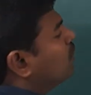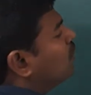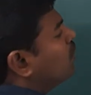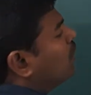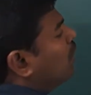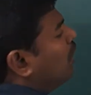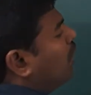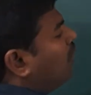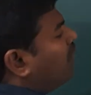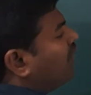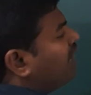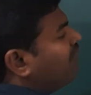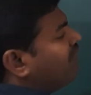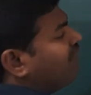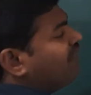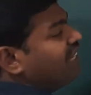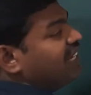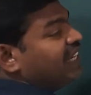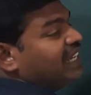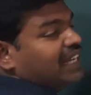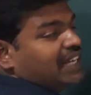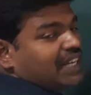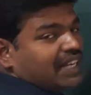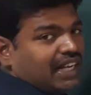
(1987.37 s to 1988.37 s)
how can
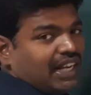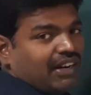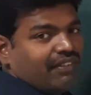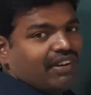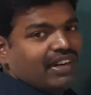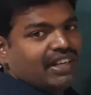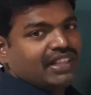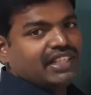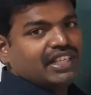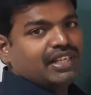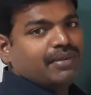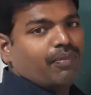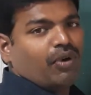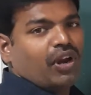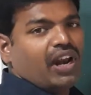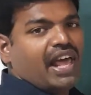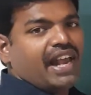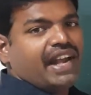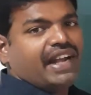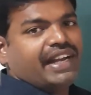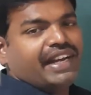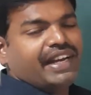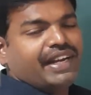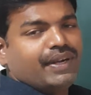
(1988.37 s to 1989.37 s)
we convert the
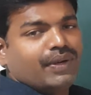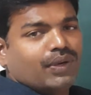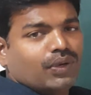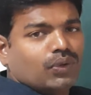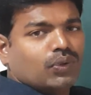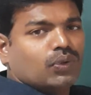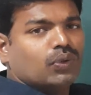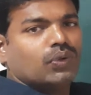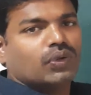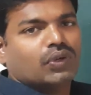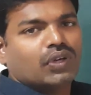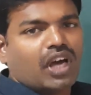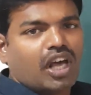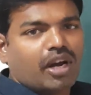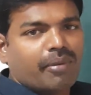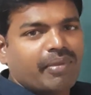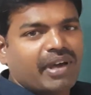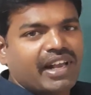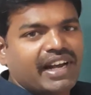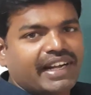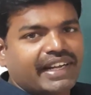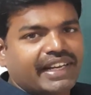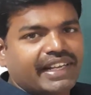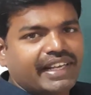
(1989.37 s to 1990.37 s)
molarity into
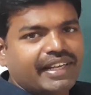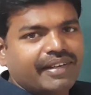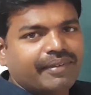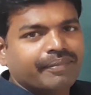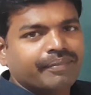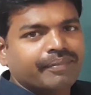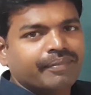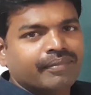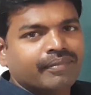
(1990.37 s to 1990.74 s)
normality?